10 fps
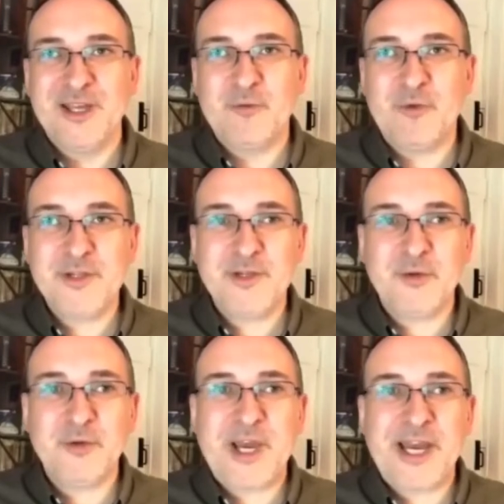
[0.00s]
write it
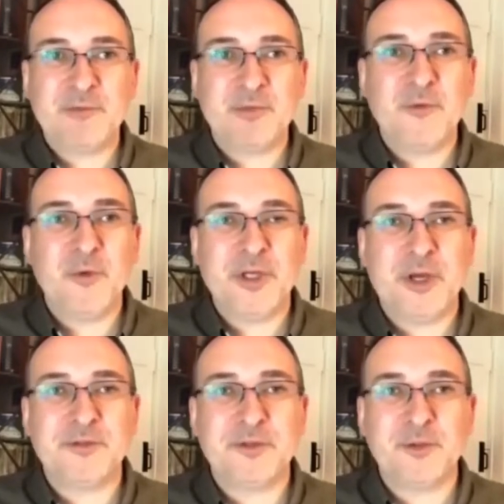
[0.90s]
on your hand before you go
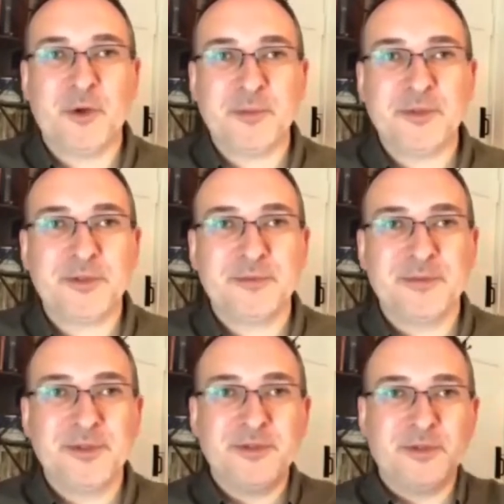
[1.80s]
to the shops,
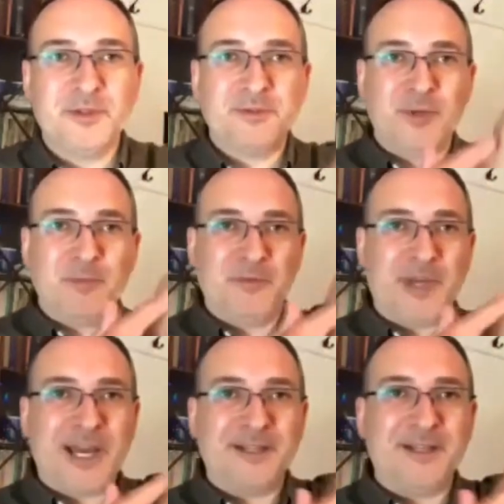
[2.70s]
just on the top of your
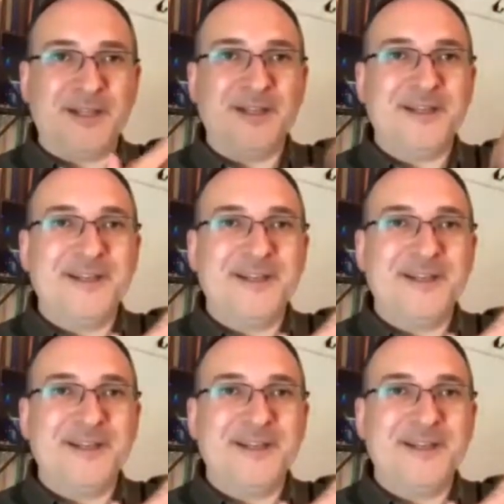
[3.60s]
hand here,